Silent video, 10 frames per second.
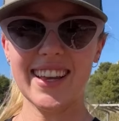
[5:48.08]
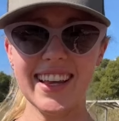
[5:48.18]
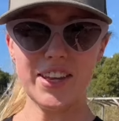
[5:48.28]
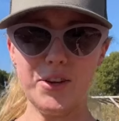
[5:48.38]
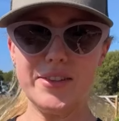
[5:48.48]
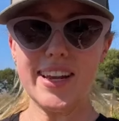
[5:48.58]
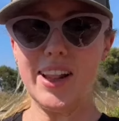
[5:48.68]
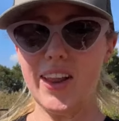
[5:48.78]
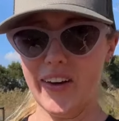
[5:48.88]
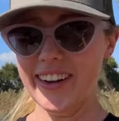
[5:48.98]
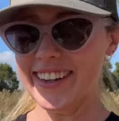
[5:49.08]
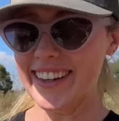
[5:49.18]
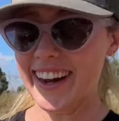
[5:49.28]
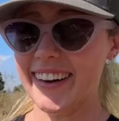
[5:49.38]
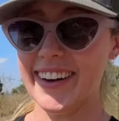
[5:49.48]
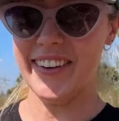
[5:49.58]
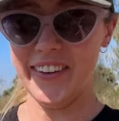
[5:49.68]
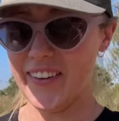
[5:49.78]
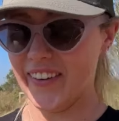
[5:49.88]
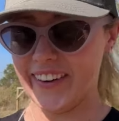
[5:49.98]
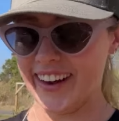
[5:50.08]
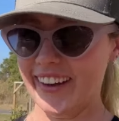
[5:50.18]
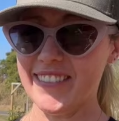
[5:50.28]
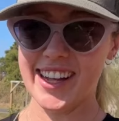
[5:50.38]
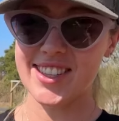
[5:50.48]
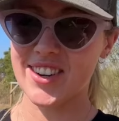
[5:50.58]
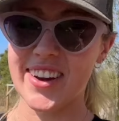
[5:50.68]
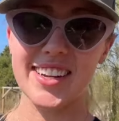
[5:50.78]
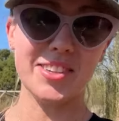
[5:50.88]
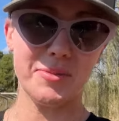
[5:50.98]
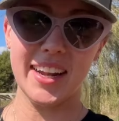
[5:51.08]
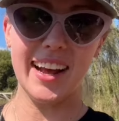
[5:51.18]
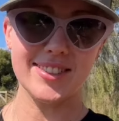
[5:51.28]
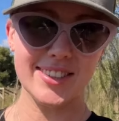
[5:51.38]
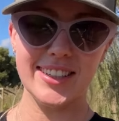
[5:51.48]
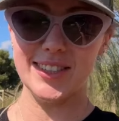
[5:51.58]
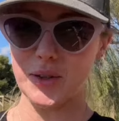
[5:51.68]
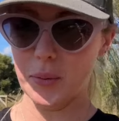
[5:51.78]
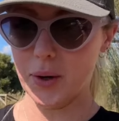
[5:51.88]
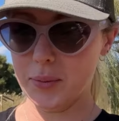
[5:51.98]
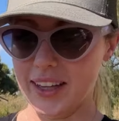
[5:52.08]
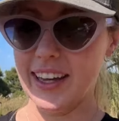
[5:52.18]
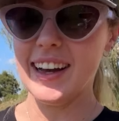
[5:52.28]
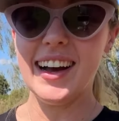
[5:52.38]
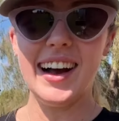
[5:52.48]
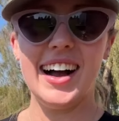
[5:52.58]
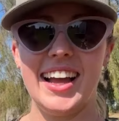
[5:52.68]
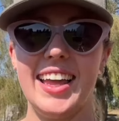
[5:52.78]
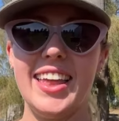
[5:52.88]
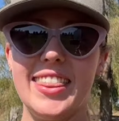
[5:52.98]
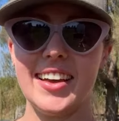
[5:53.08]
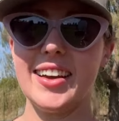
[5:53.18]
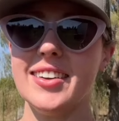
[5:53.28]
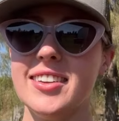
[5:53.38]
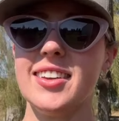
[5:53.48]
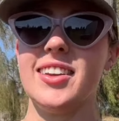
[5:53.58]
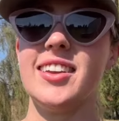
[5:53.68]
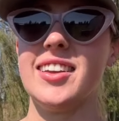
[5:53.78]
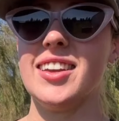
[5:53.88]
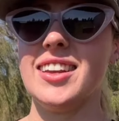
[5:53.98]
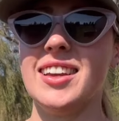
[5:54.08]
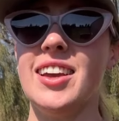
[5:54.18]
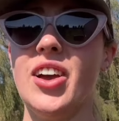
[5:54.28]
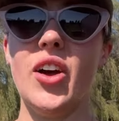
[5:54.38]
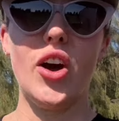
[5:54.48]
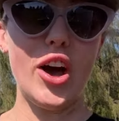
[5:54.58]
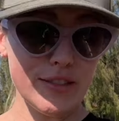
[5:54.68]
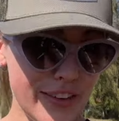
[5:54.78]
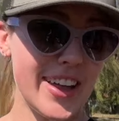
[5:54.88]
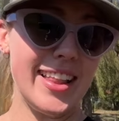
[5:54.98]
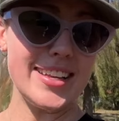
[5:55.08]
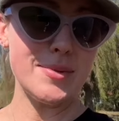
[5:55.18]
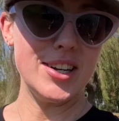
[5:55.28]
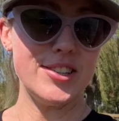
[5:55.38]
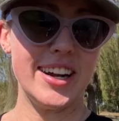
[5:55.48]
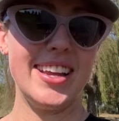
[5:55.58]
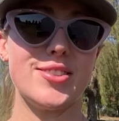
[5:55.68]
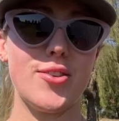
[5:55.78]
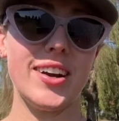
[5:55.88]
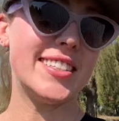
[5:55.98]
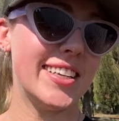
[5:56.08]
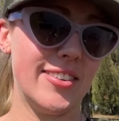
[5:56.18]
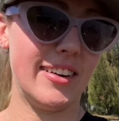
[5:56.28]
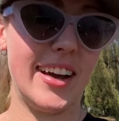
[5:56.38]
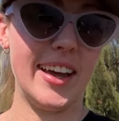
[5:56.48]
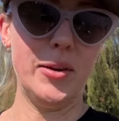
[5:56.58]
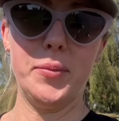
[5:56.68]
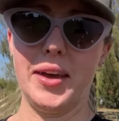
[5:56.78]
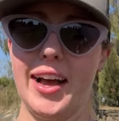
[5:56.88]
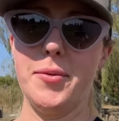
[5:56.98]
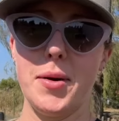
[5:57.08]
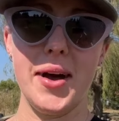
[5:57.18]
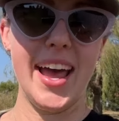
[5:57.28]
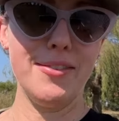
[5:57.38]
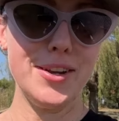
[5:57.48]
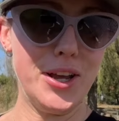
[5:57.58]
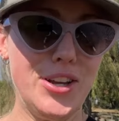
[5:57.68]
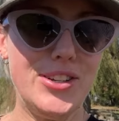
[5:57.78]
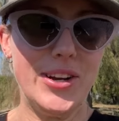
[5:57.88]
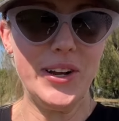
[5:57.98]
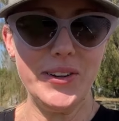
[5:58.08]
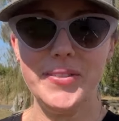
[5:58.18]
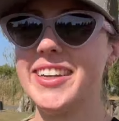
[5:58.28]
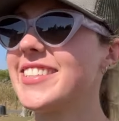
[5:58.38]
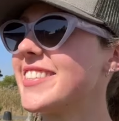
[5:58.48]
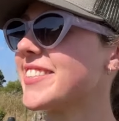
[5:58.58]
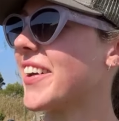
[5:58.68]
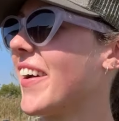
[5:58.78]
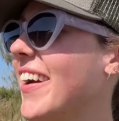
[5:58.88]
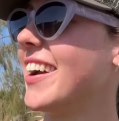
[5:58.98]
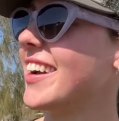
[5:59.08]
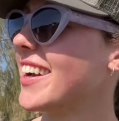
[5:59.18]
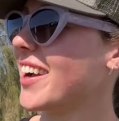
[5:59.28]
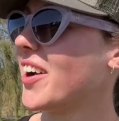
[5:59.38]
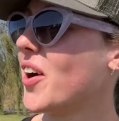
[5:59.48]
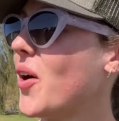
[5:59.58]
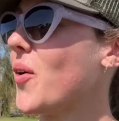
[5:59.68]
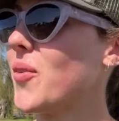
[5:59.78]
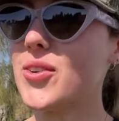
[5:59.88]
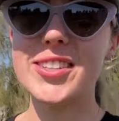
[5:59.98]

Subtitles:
It used a lot. I don't know if that's correct. I'm gonna have to look into it properly. I either over fertilized my trees or I did it right, but I might have to YouTube it, so we'll